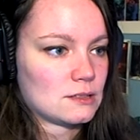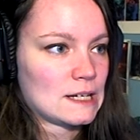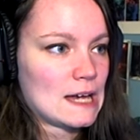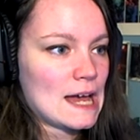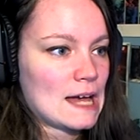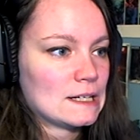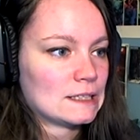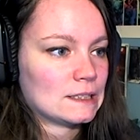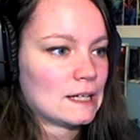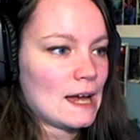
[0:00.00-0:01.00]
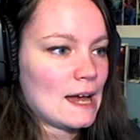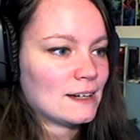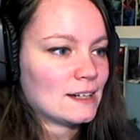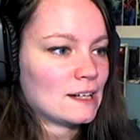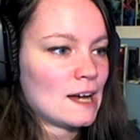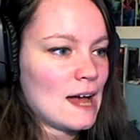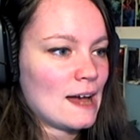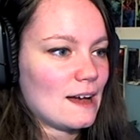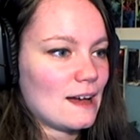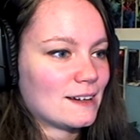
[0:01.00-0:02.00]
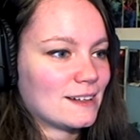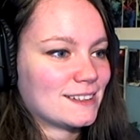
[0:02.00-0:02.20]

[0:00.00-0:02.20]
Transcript: Ah! Ah! Ah!